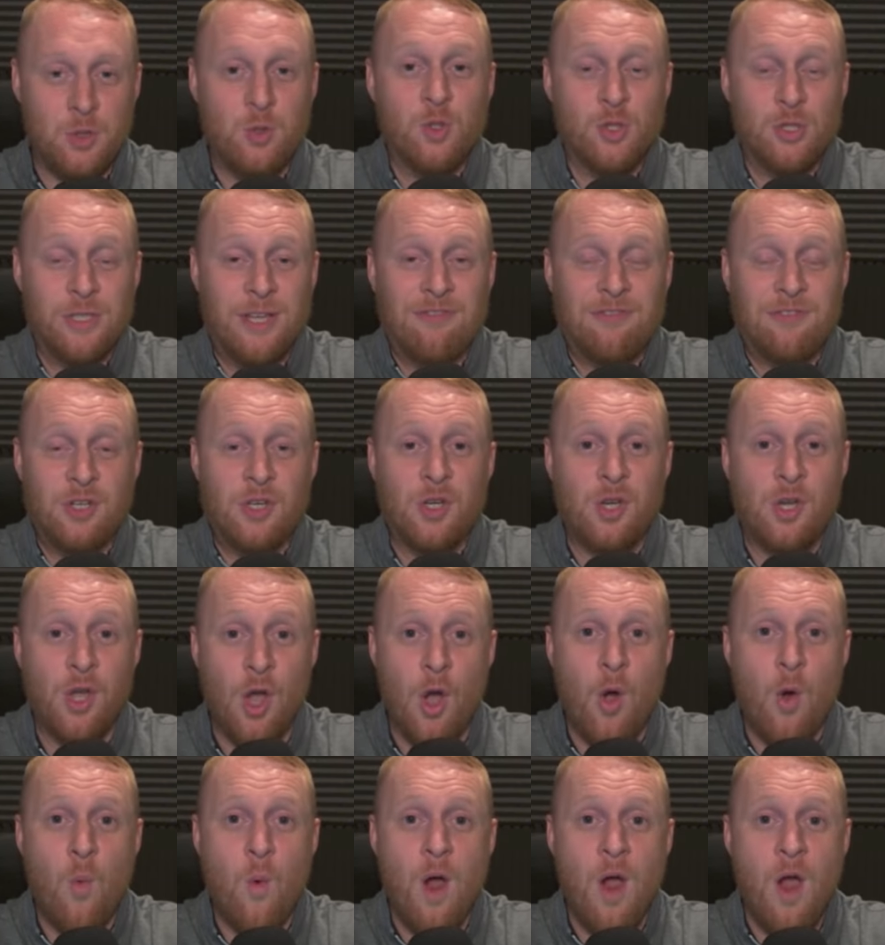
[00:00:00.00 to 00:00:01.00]
You just have to
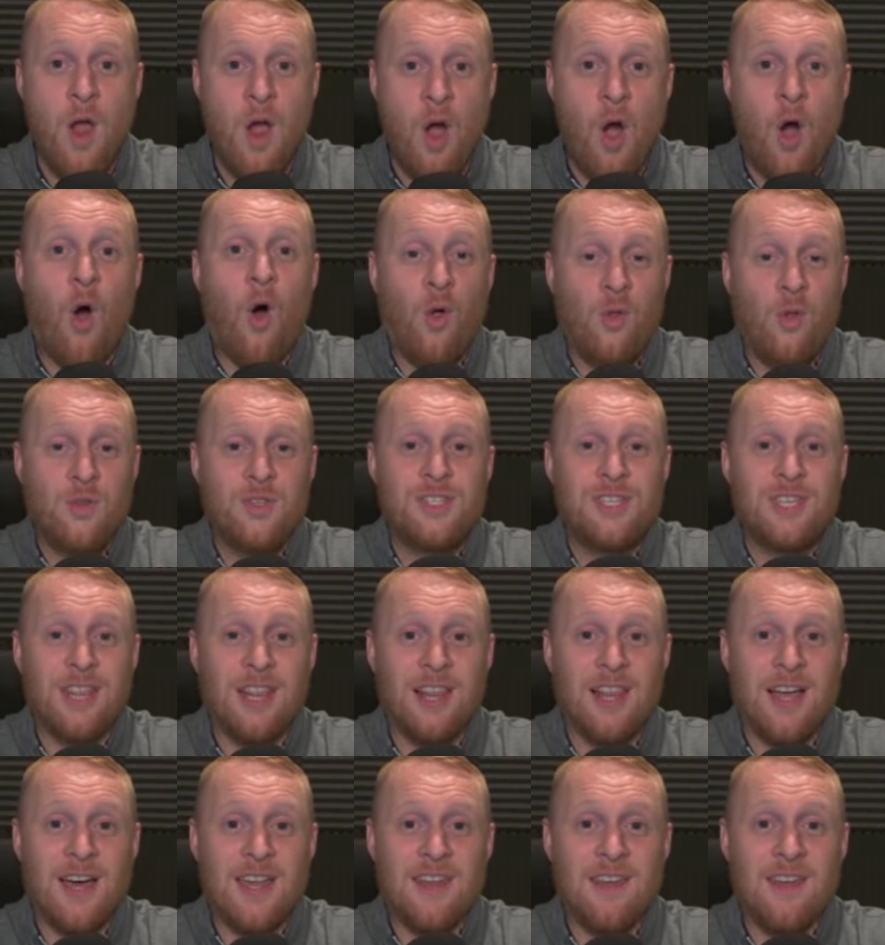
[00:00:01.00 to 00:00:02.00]
go onto the
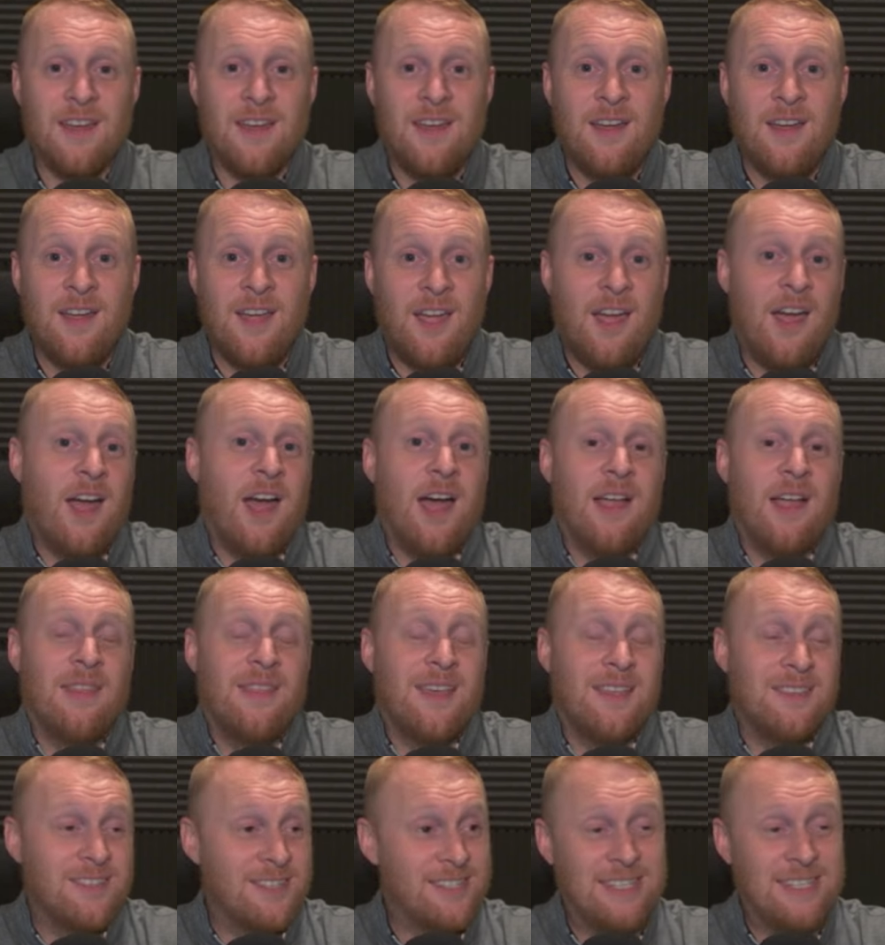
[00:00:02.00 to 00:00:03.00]
ladder and
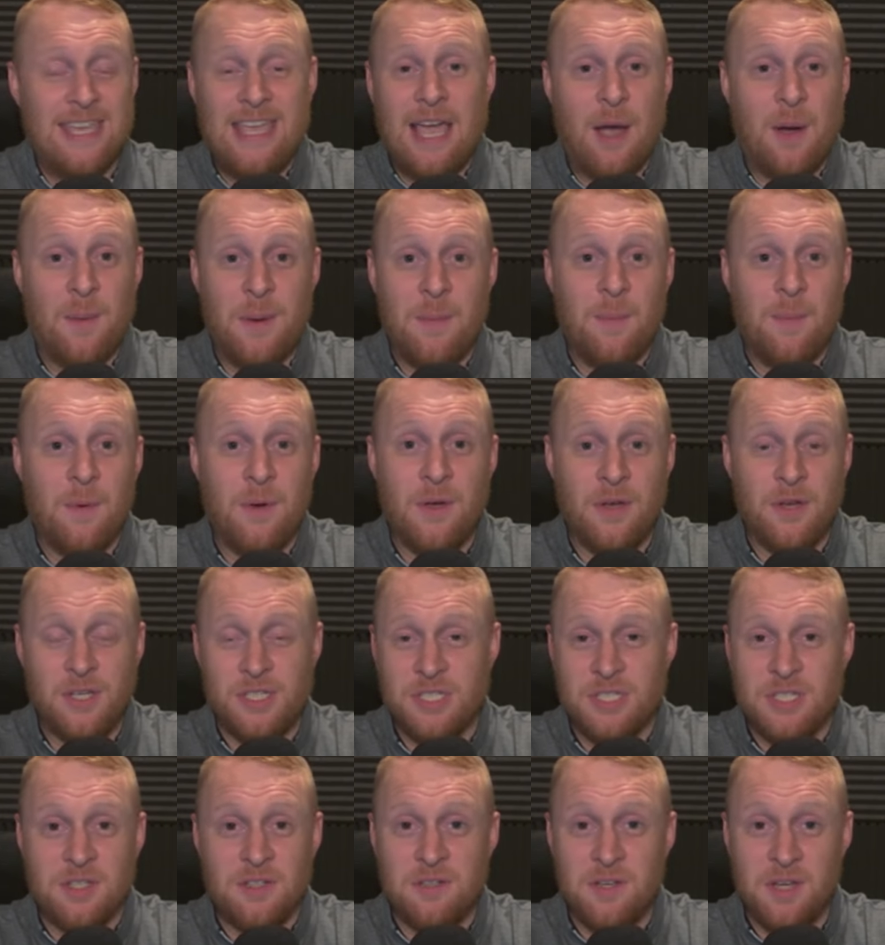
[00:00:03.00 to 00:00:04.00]
then see how it
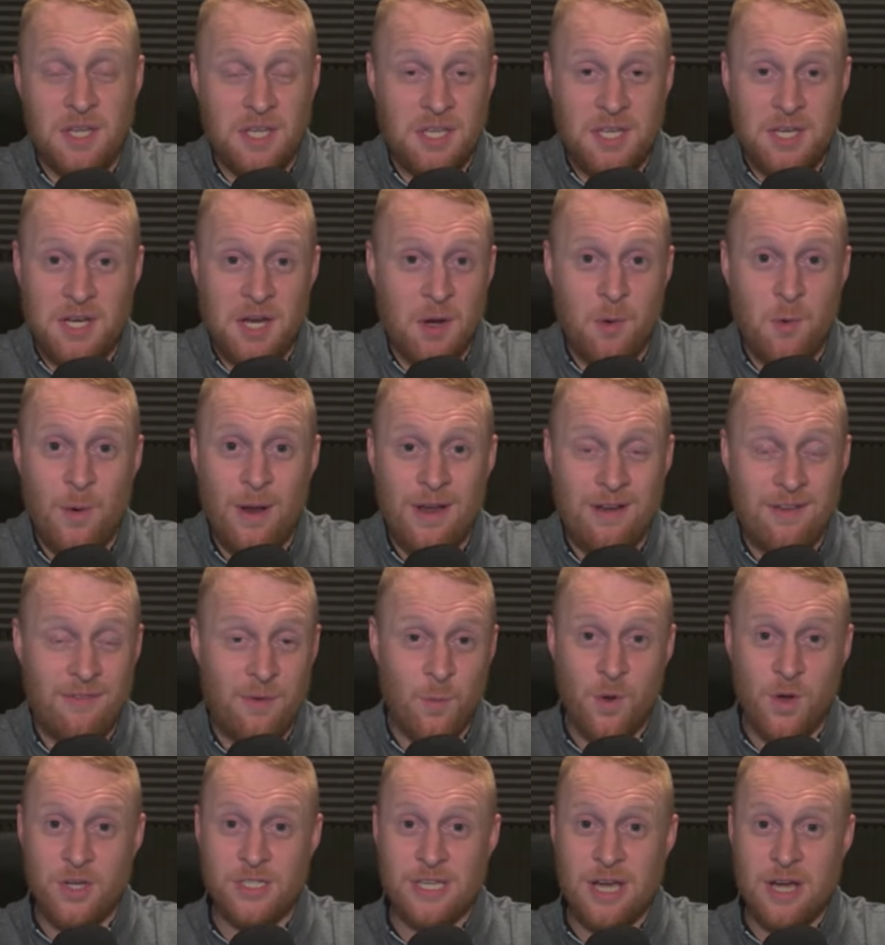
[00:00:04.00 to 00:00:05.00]
works. And you know, and if
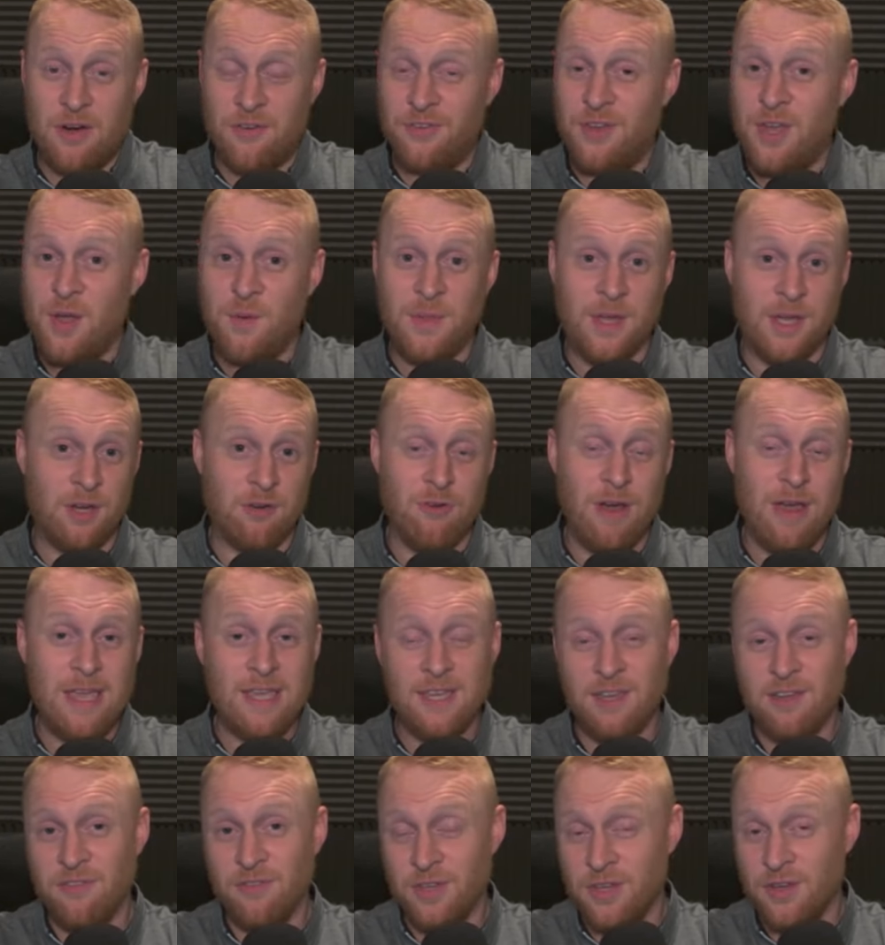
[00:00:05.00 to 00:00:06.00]
it works out for you, then
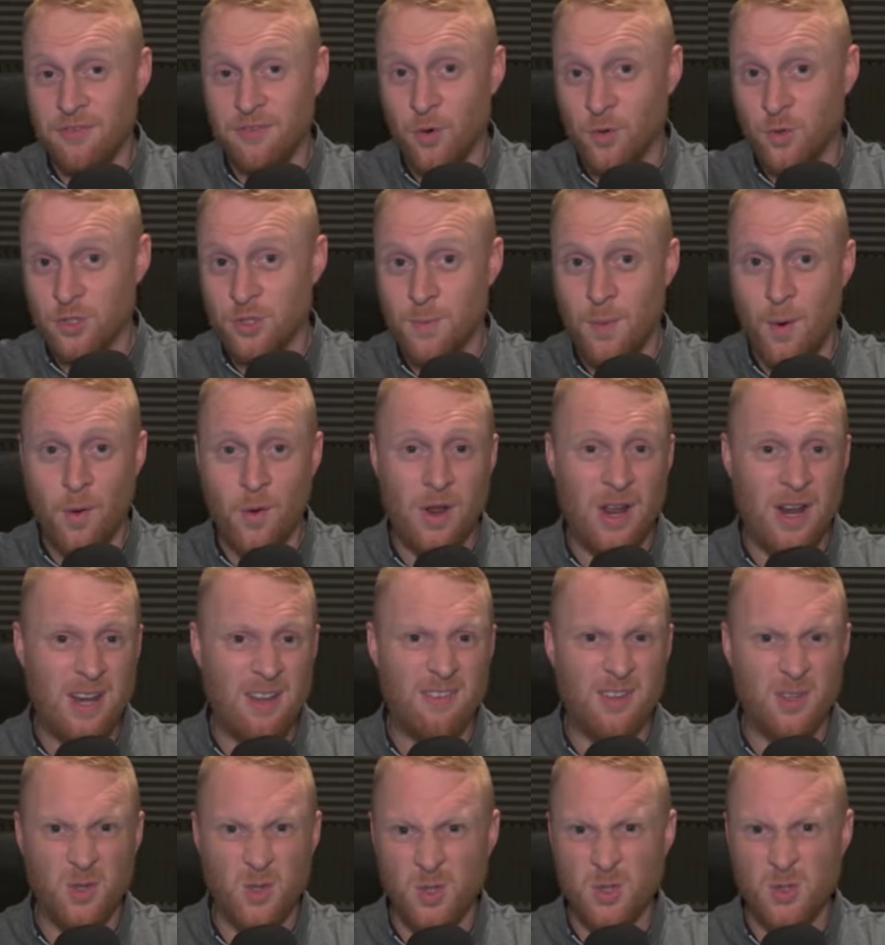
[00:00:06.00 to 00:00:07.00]
great, you've, you've got some honor. And
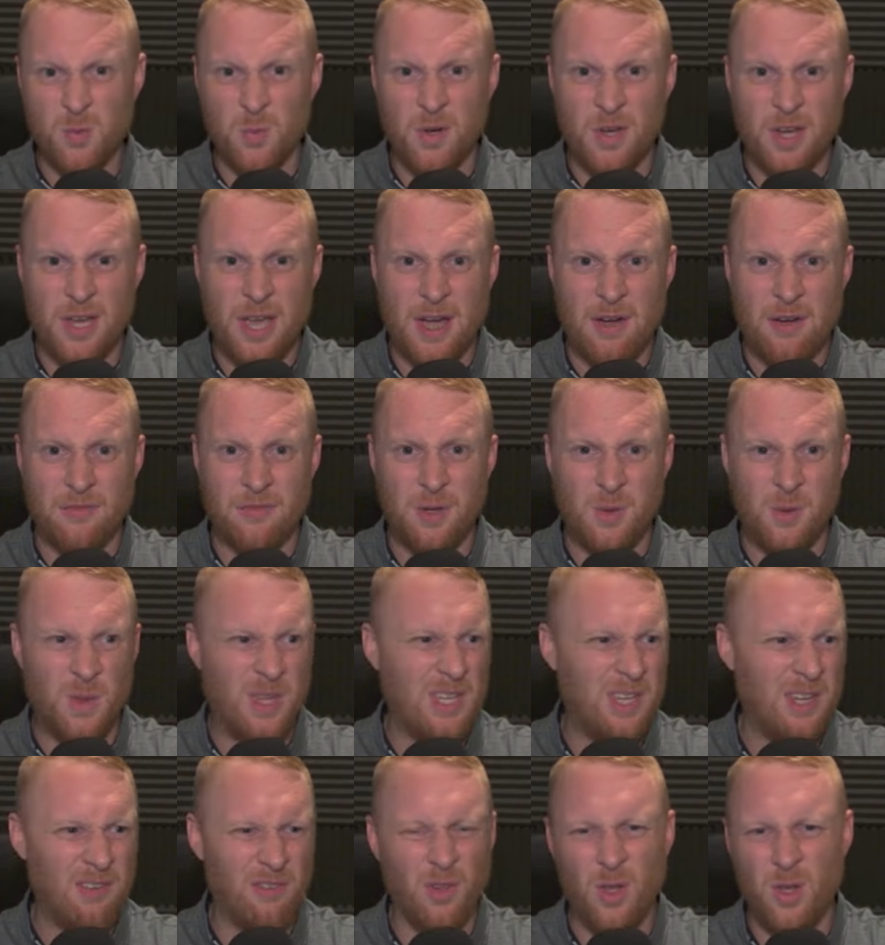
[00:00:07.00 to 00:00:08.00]
if it doesn't work out for you,
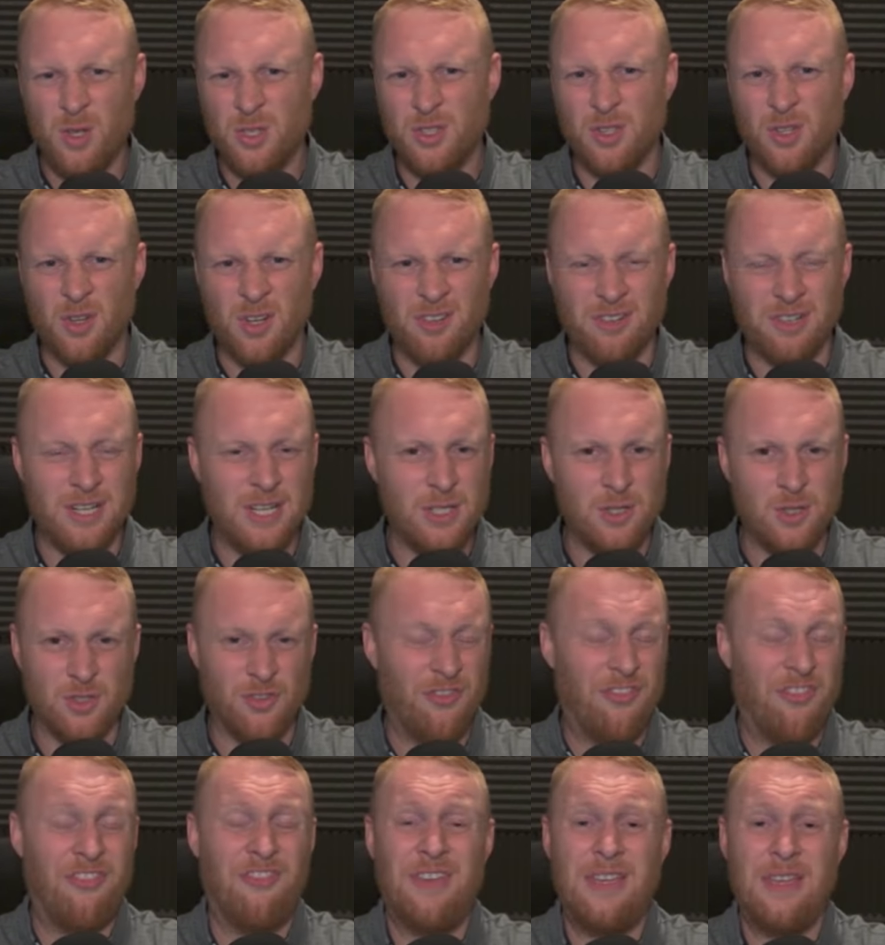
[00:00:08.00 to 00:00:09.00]
then you've lost honor, and it
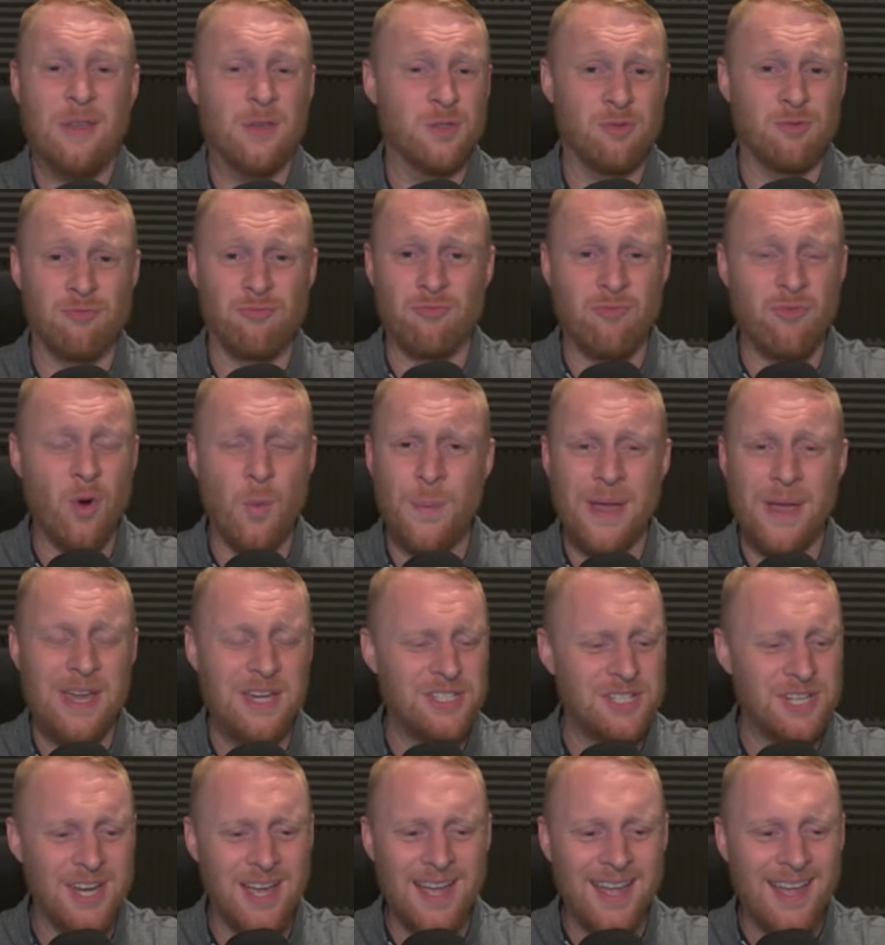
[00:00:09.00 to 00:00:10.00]
just feels
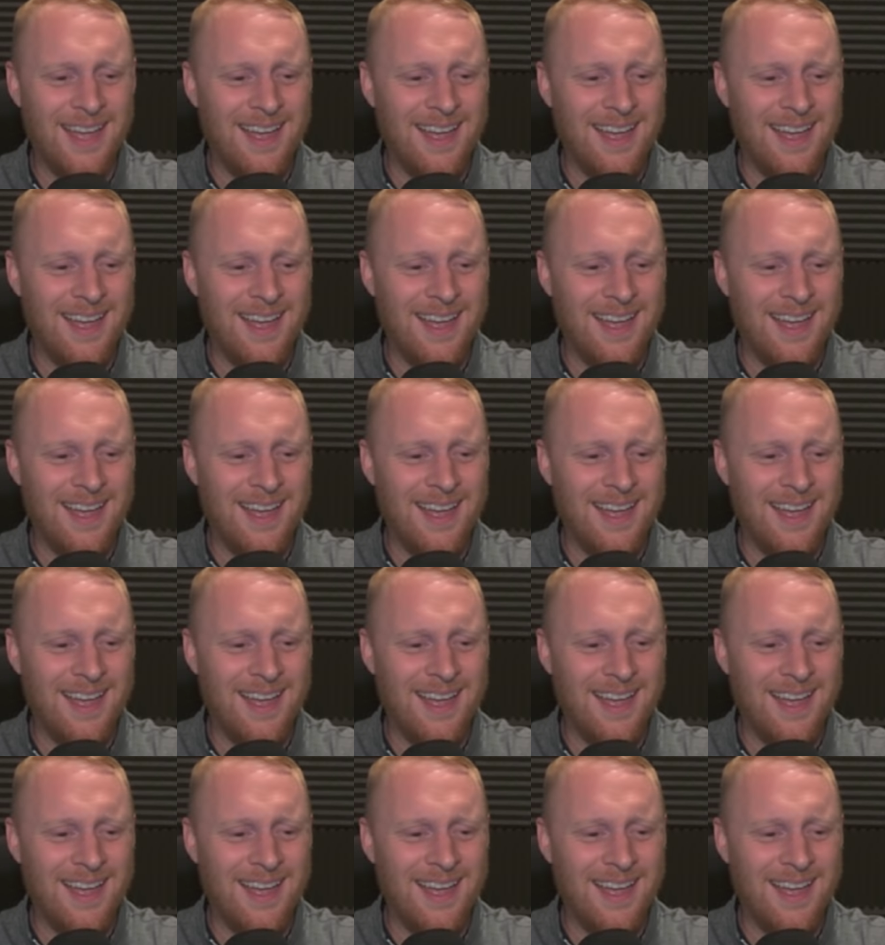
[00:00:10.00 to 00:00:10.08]
rubbish.